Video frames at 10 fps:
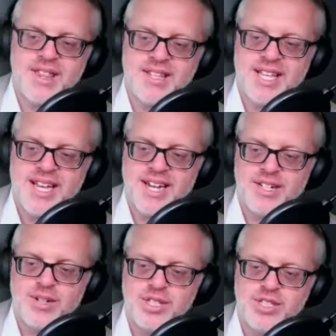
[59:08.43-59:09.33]
I think Dan had
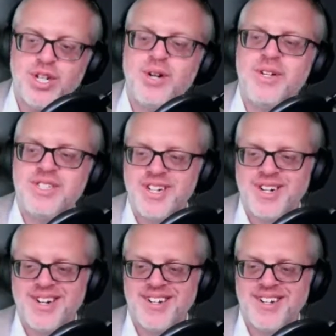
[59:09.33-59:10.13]
to go teach. Oh, he's here.